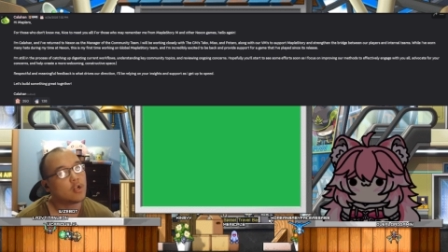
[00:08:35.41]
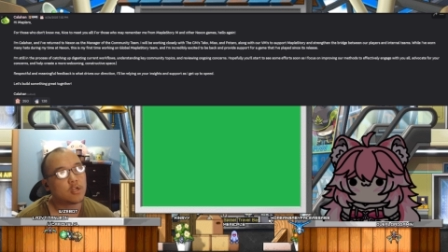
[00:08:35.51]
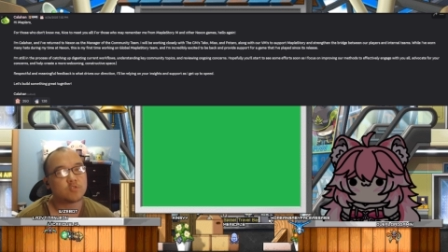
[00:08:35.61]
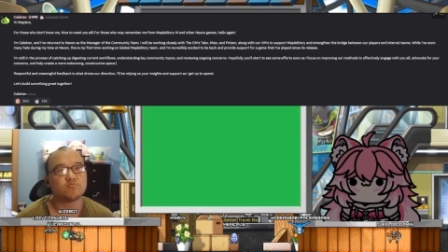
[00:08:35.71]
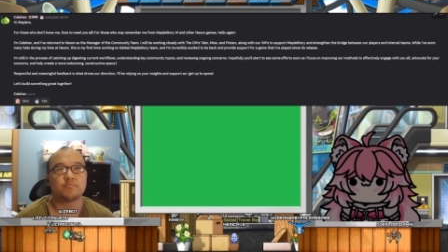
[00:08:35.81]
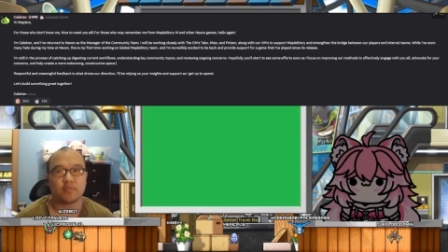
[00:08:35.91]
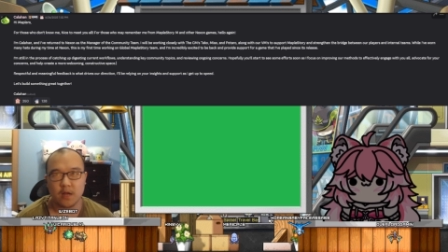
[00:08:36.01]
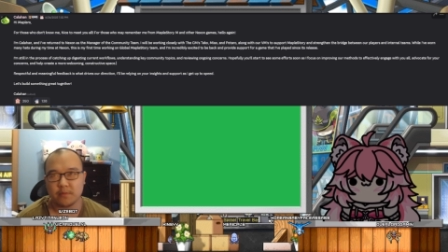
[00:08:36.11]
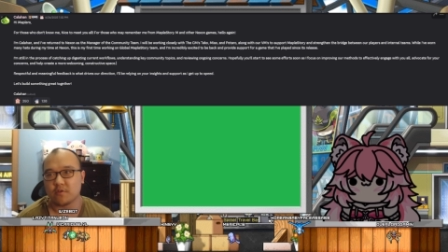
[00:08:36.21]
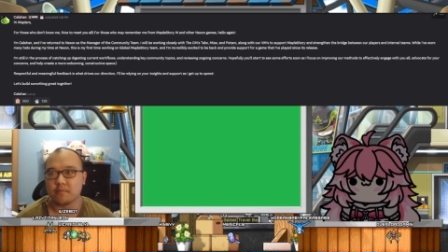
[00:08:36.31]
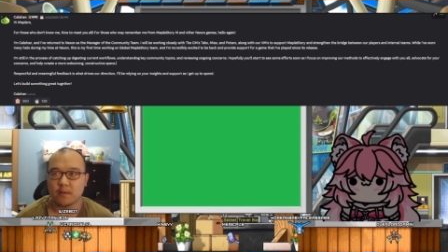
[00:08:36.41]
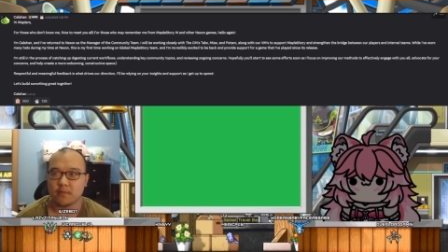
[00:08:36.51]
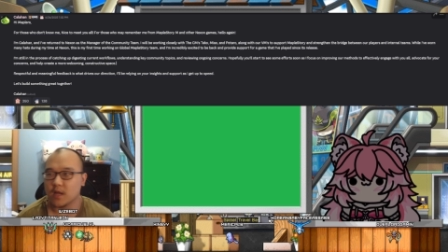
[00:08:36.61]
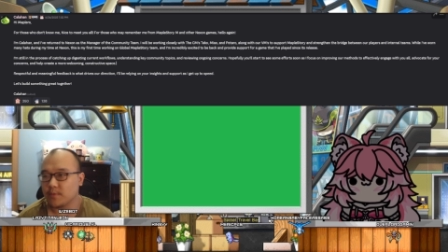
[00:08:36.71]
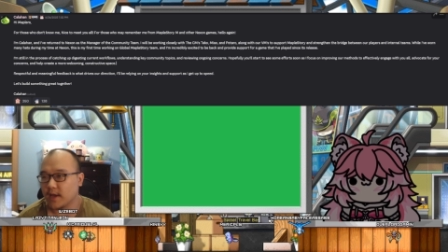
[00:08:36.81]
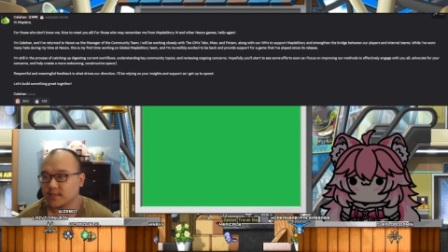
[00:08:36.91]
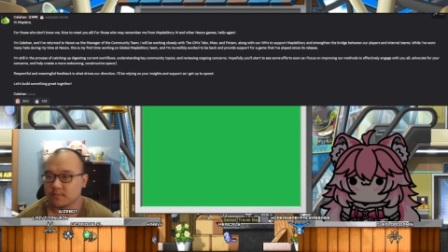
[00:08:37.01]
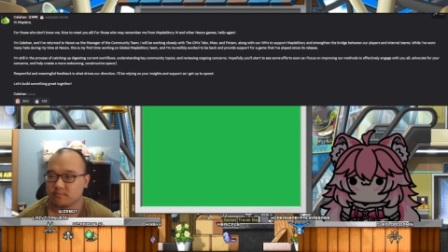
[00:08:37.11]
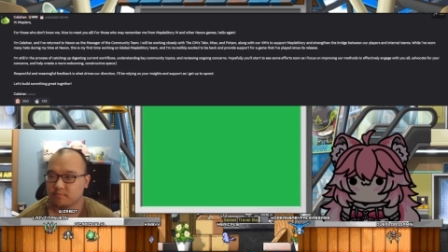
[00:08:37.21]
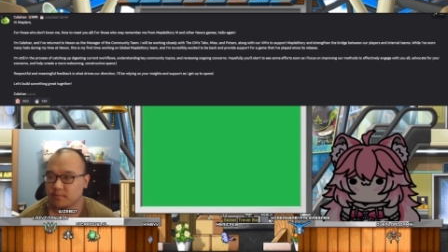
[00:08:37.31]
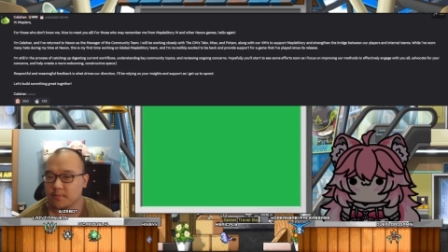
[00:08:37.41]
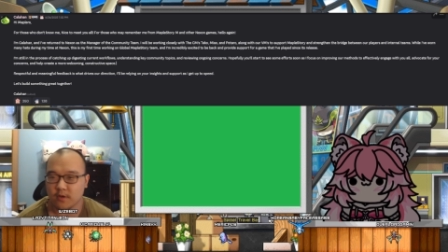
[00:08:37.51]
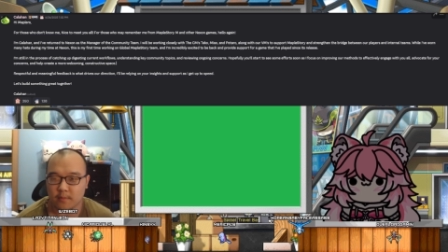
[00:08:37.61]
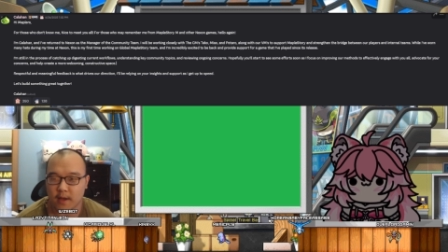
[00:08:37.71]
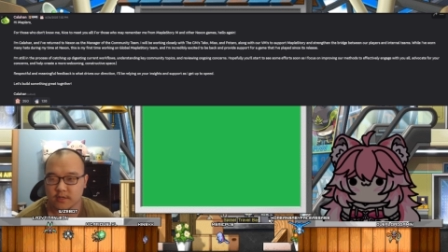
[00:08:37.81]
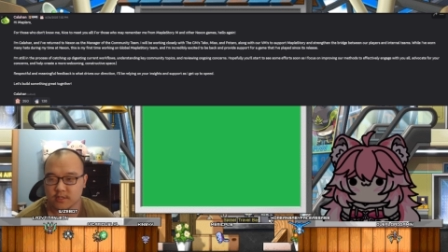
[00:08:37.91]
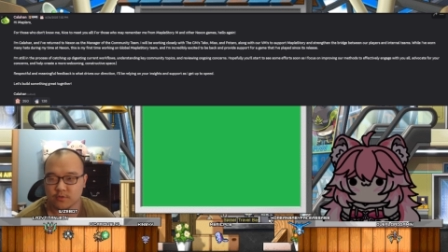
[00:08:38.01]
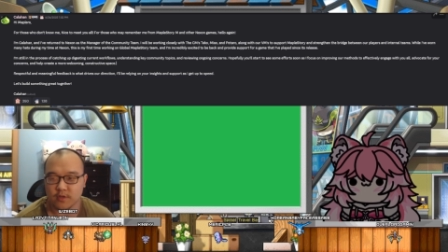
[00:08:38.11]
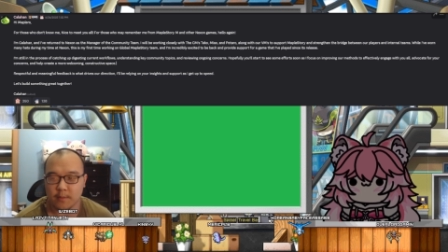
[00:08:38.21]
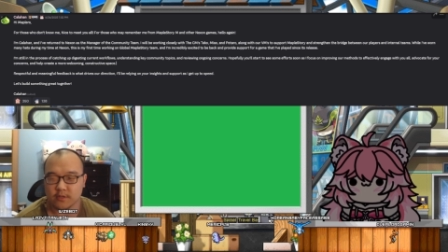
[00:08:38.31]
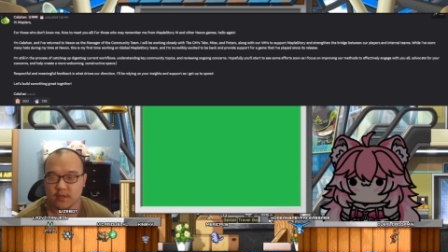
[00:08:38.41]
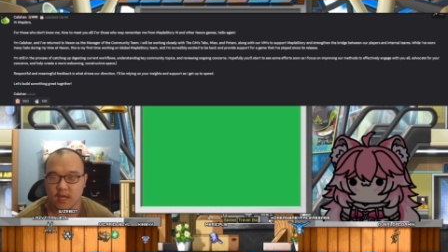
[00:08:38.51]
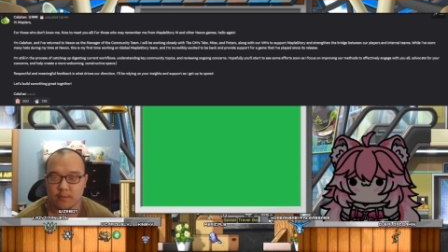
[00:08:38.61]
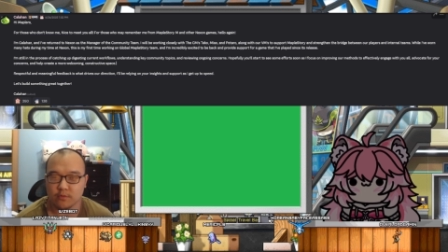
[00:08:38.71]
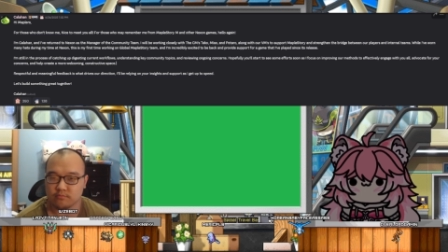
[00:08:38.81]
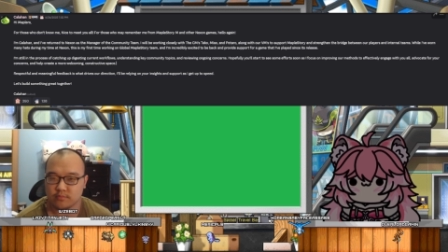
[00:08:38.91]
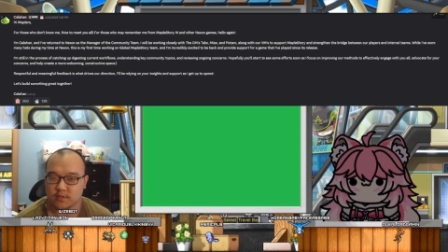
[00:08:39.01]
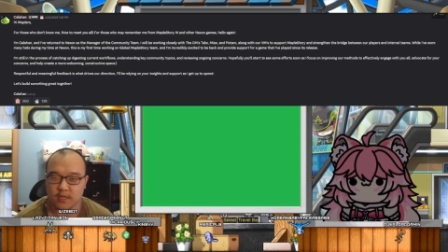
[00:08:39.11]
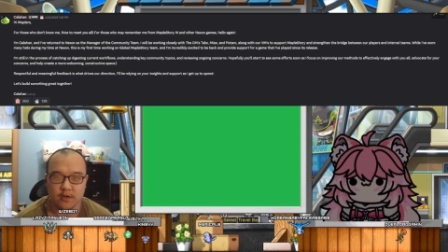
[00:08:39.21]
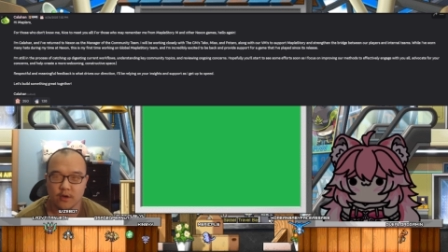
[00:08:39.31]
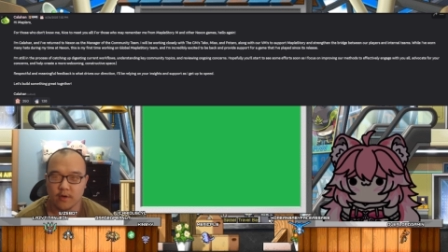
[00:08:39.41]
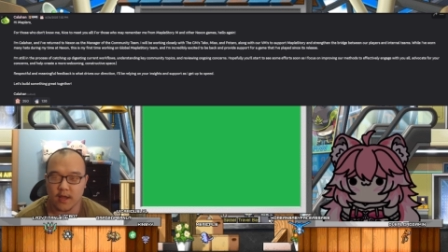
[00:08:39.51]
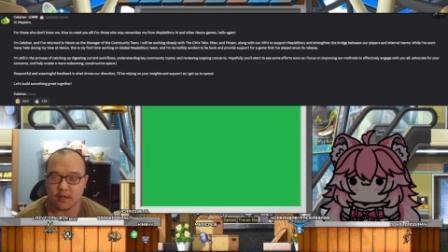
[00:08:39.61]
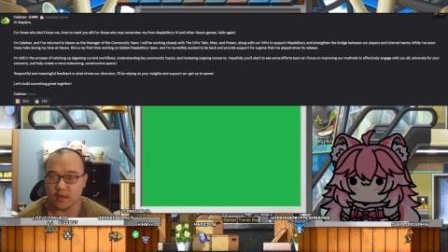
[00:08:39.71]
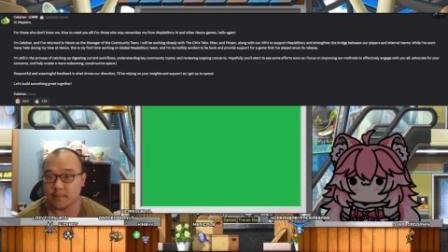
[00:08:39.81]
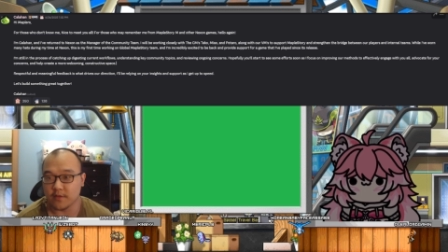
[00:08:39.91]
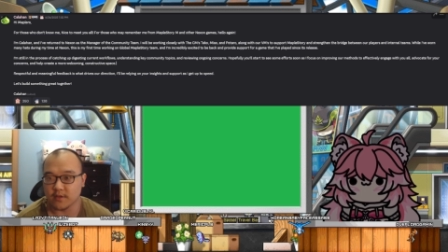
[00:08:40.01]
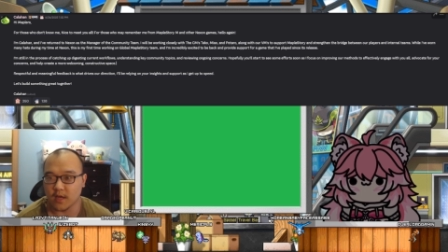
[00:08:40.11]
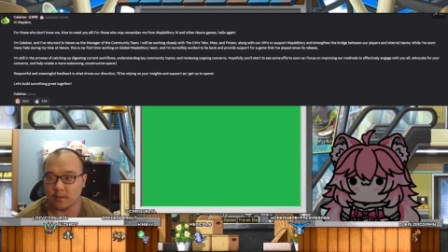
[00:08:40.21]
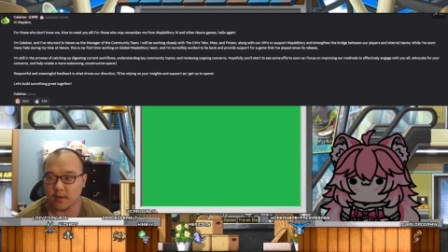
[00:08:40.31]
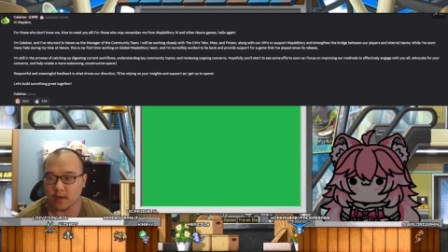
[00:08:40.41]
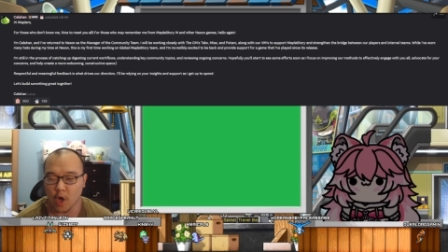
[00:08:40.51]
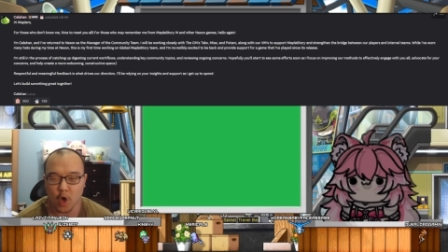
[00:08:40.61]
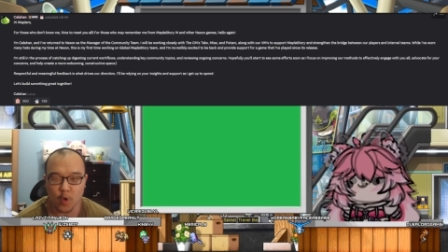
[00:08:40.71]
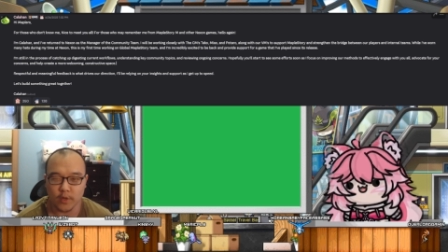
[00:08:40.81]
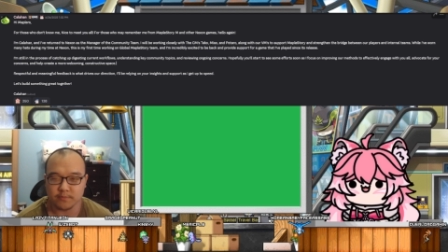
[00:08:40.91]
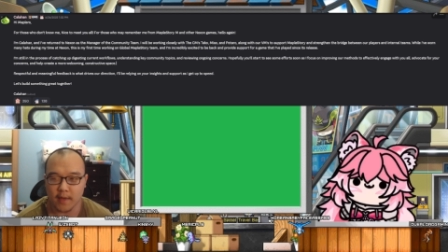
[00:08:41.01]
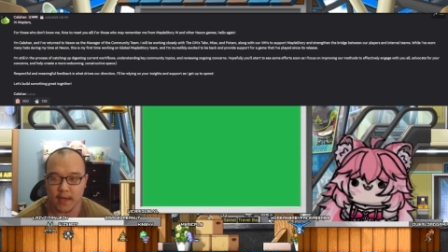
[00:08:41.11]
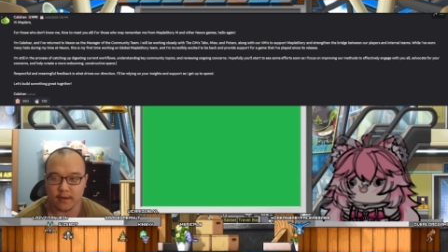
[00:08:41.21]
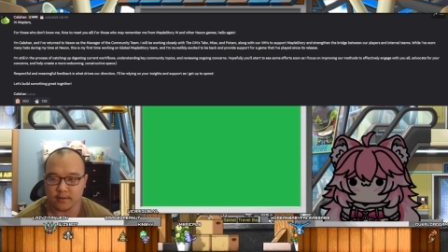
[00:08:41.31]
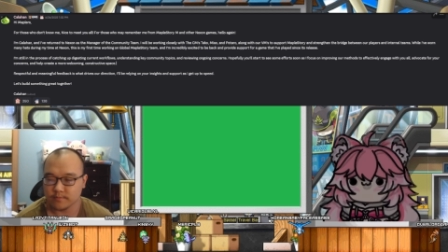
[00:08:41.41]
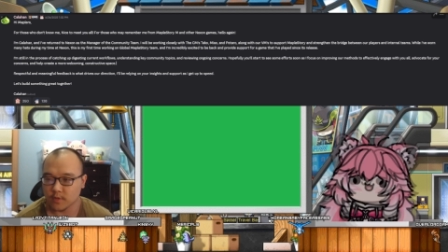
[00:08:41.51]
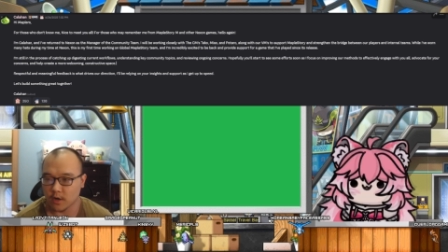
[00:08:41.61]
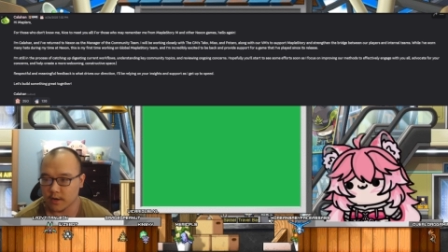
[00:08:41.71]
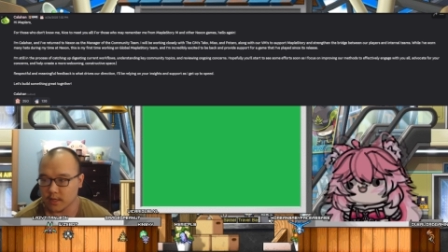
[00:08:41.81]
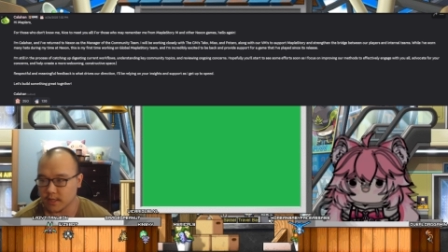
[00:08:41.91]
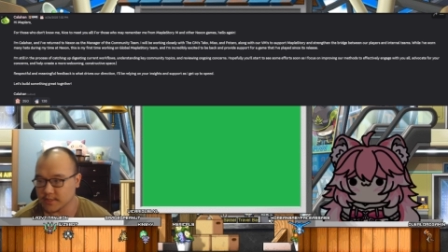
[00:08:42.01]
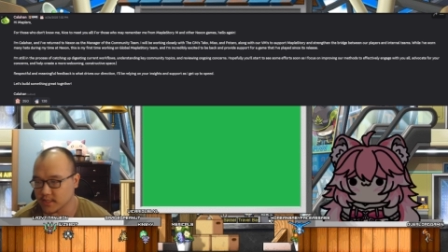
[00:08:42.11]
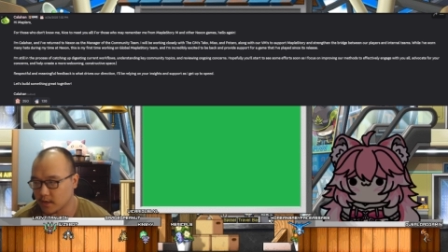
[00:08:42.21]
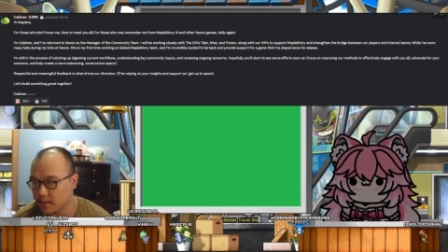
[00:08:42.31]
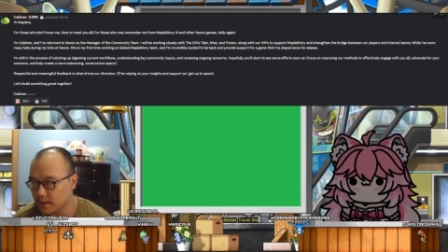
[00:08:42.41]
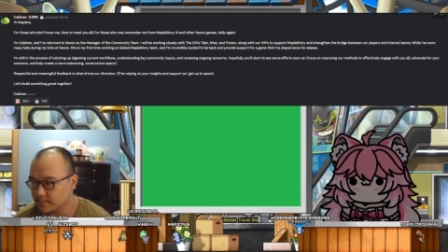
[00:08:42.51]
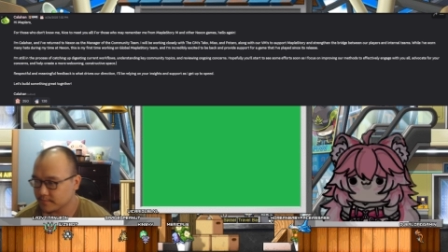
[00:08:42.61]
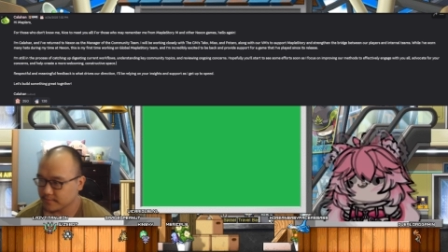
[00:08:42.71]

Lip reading: you would probably remember that we had some community managers who came onto the game who didn't know anything about the game, like, oh, what's mana? You're on the kinesis there, buddy.